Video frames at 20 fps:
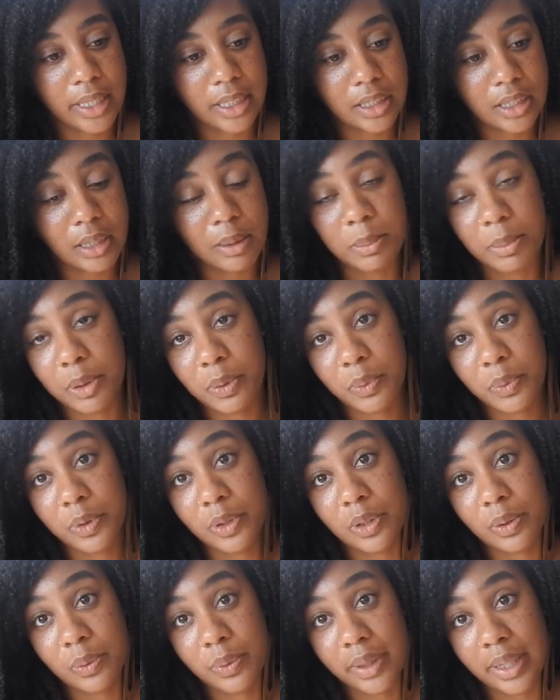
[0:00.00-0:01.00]
That's going to be
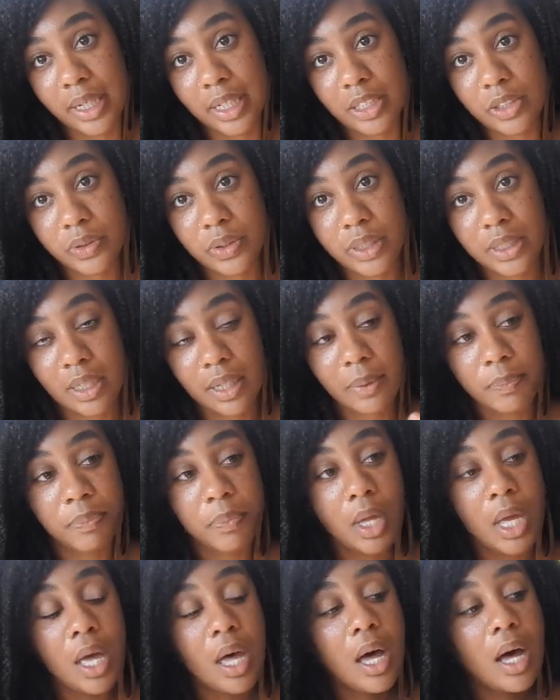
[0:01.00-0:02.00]
really, really interesting.
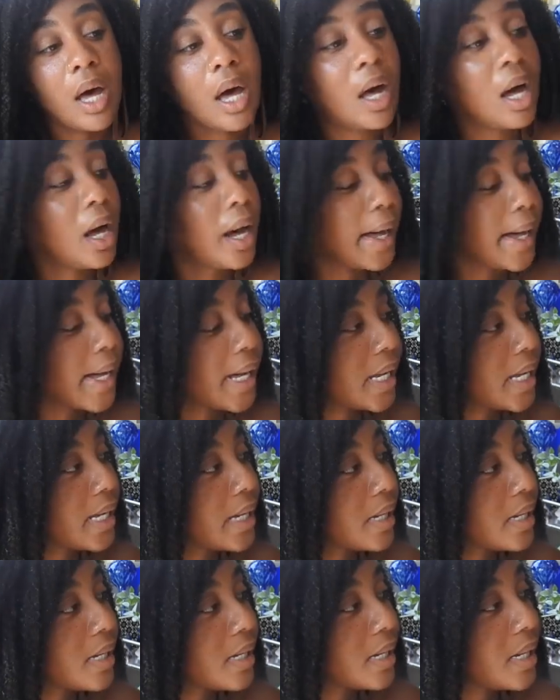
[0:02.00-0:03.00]

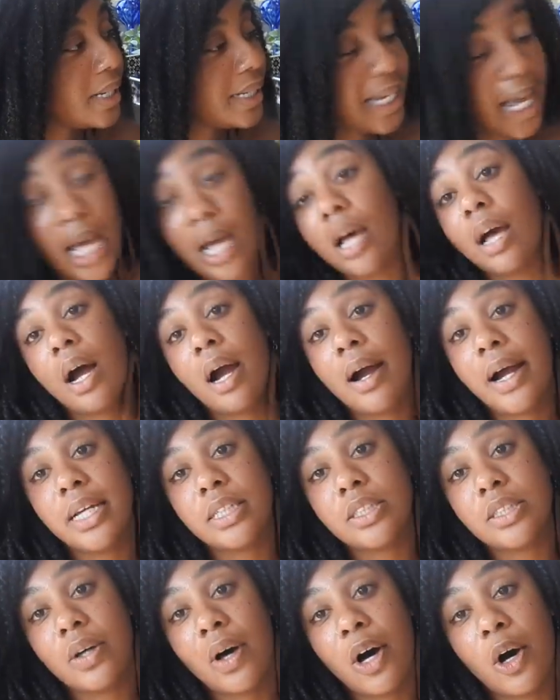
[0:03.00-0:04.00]
Uh, yeah, all
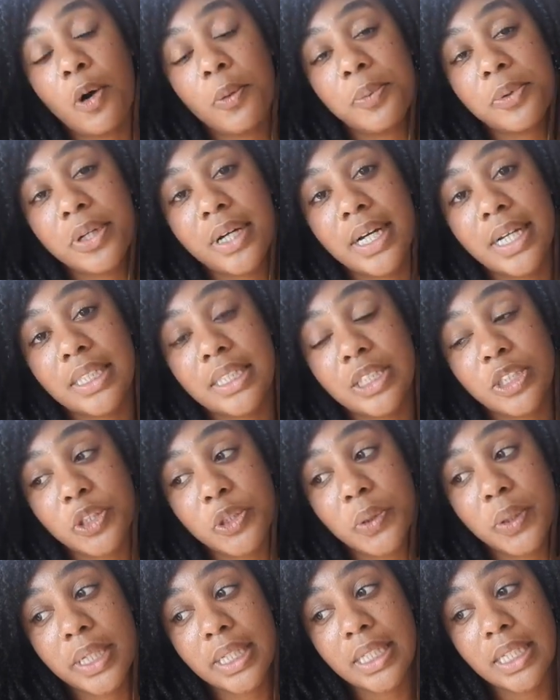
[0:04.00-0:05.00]
right, so I hope you guys
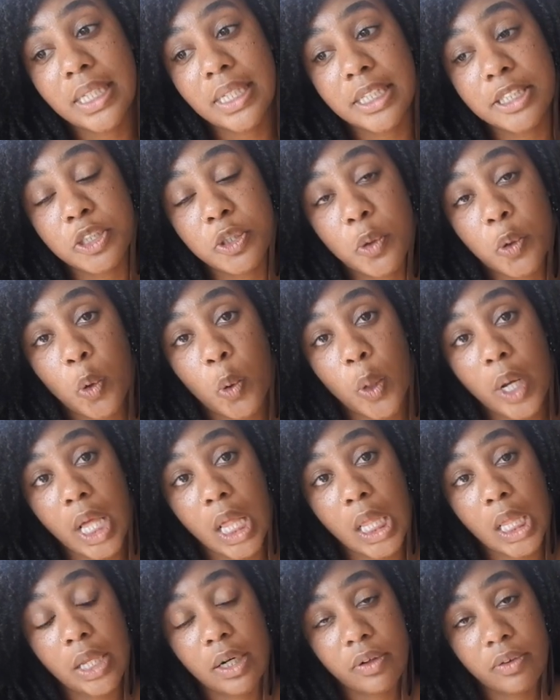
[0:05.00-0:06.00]
enjoyed this
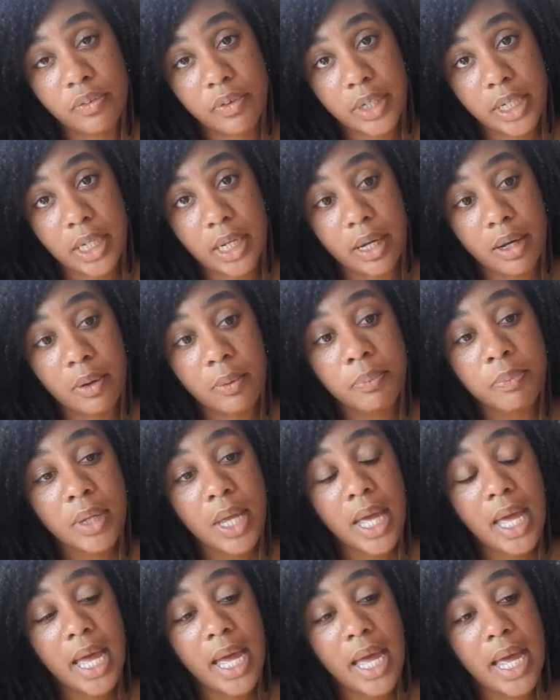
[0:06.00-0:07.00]
quick little video.
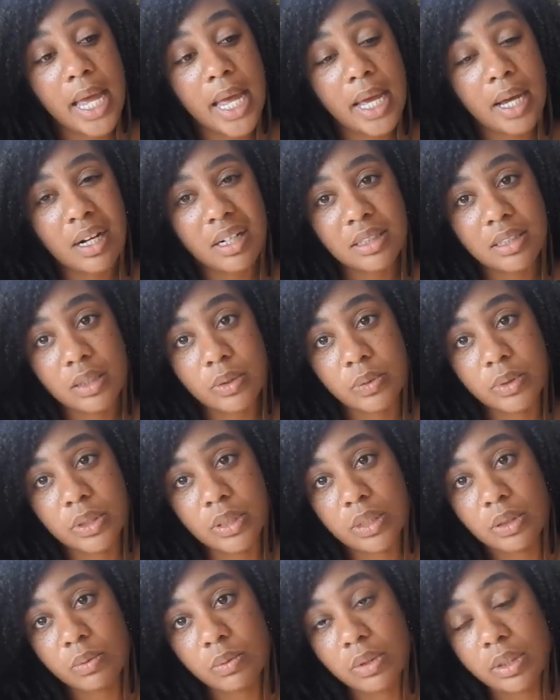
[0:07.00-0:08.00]
And actually, it
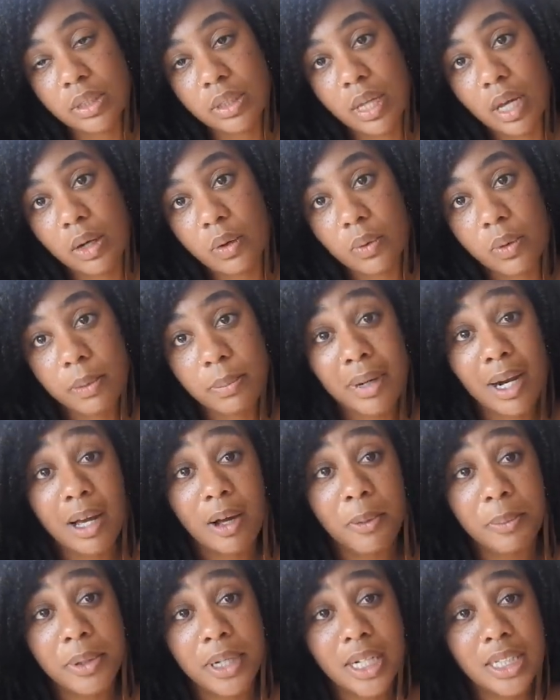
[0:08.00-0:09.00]
wasn't really that quick, but I
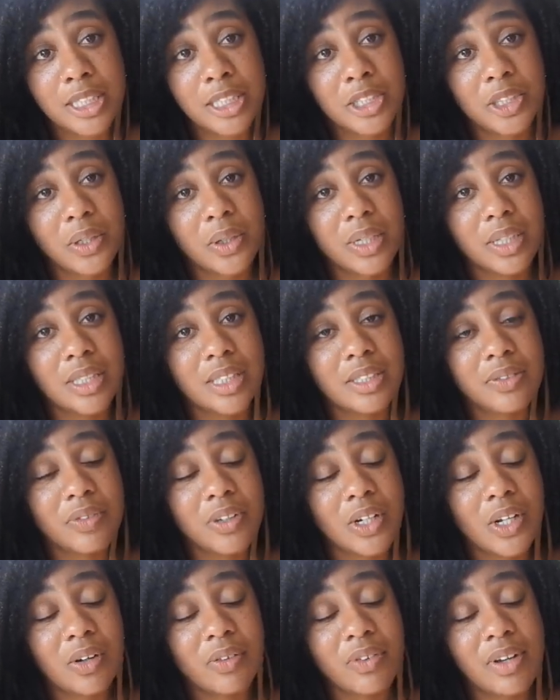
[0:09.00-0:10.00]
hope you guys enjoyed this
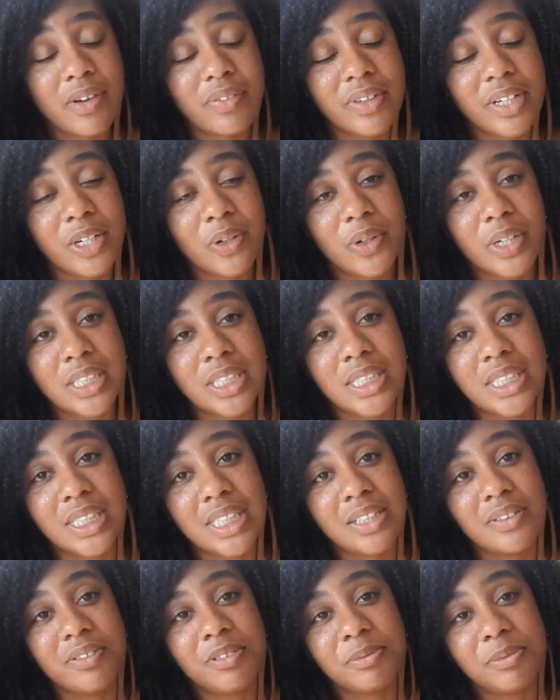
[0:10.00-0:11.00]
video. If you have any
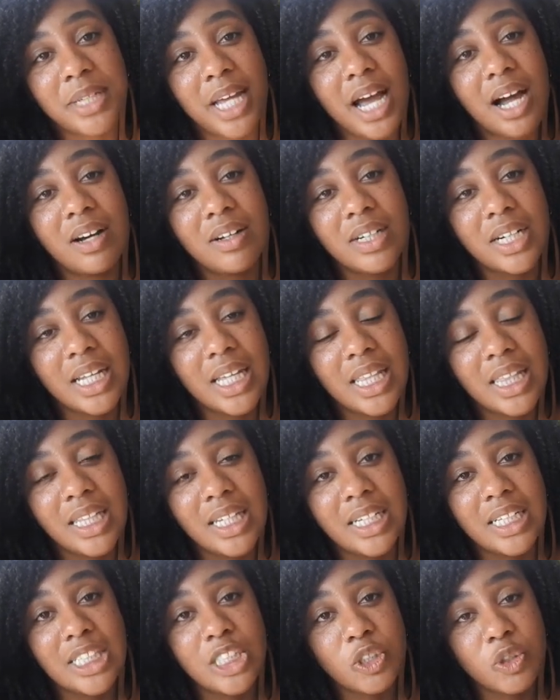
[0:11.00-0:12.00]
questions, leave them down in
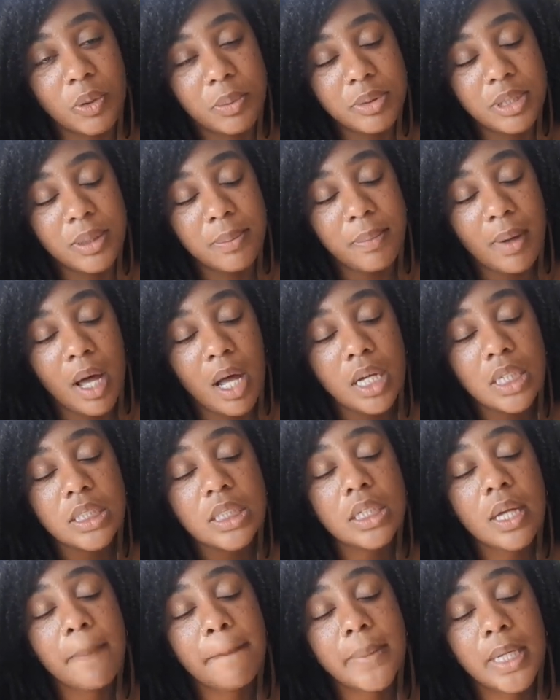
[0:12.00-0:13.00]
the description
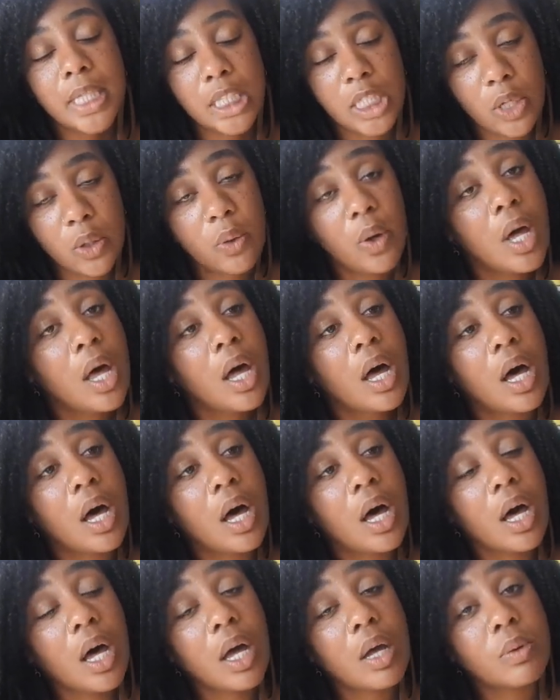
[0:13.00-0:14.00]
box below.
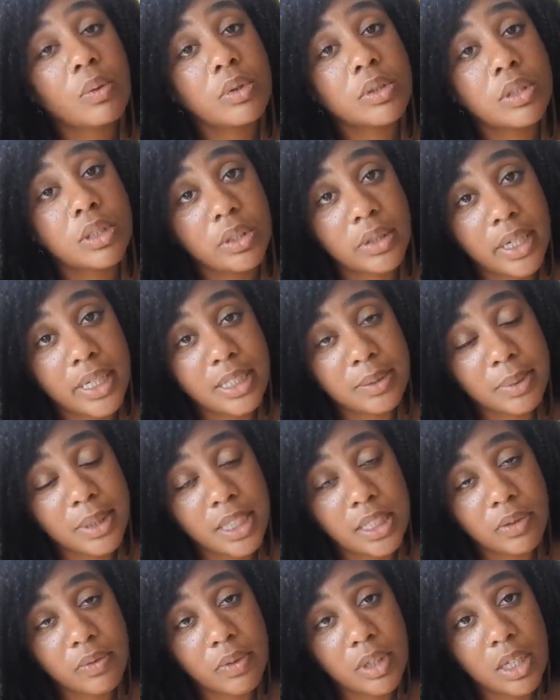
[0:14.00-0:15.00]
I will see you guys in my
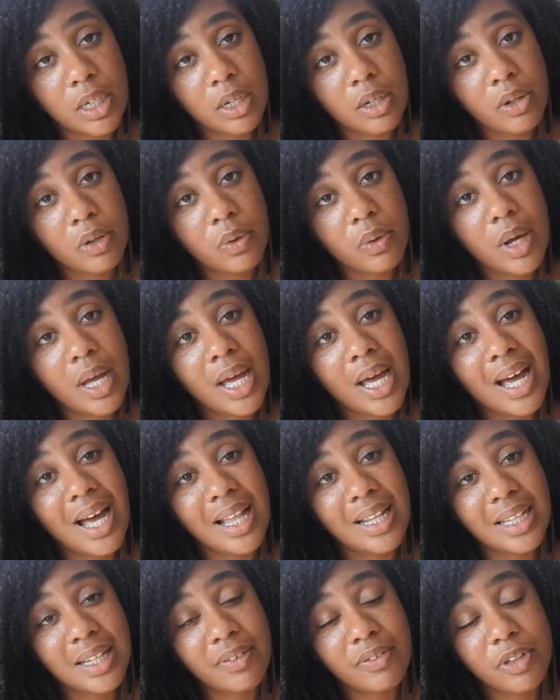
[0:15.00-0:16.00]
next video.
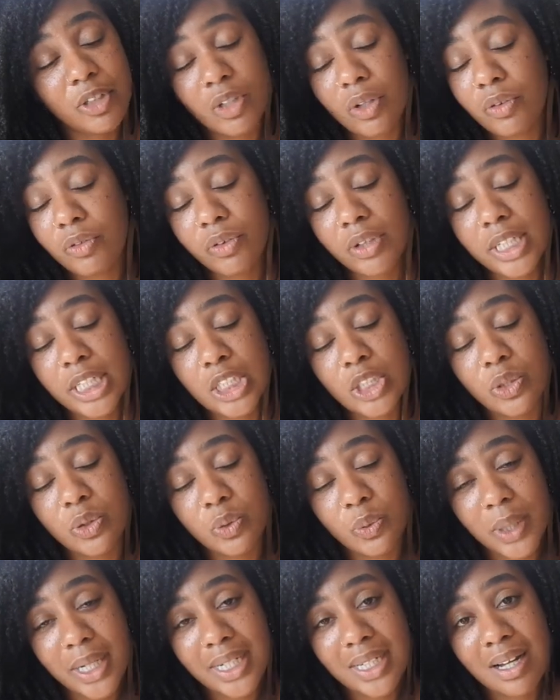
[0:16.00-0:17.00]
I love you. Don't forget
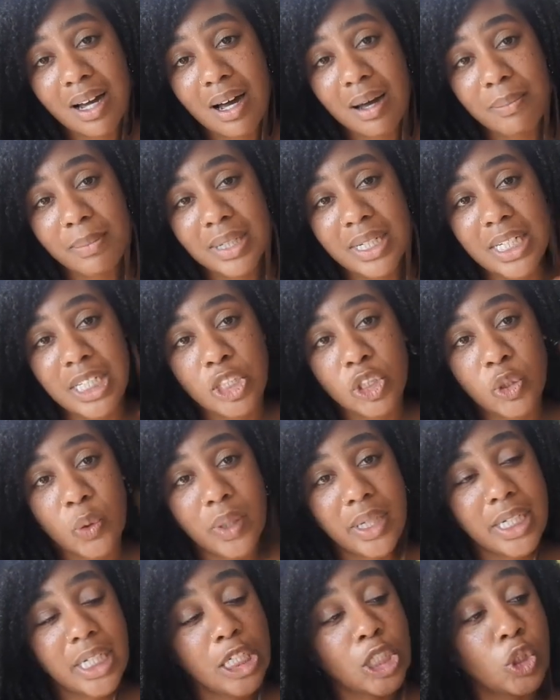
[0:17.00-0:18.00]
to rate, comment, and
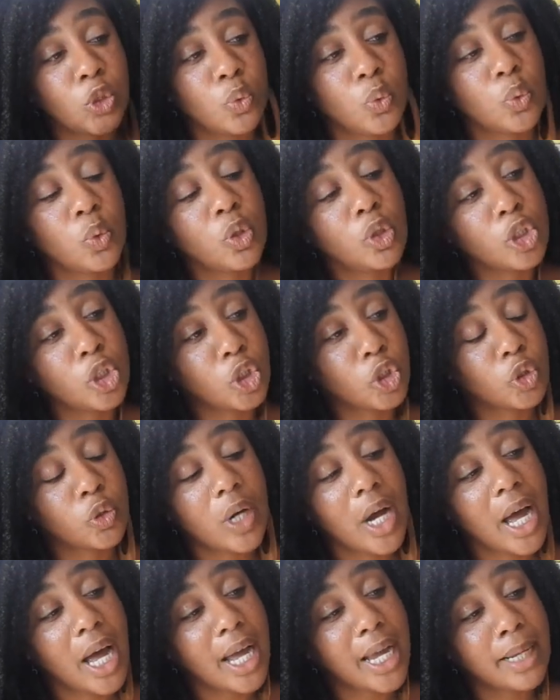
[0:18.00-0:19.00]
join into the
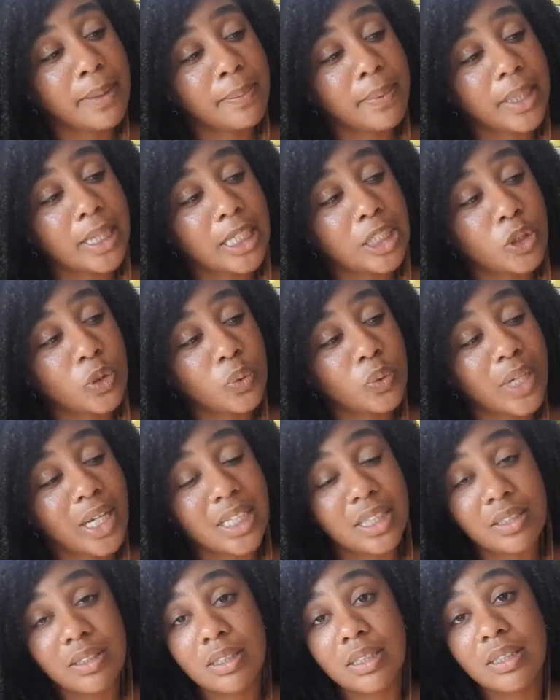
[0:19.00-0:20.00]
tribe. Until
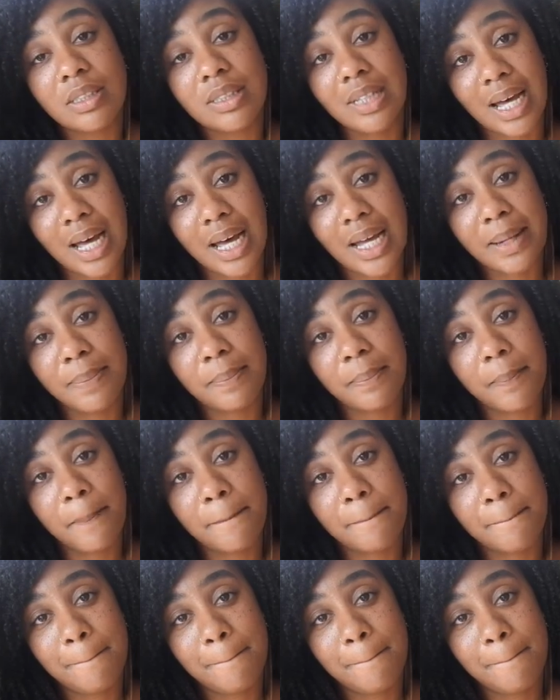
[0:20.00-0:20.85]
next time.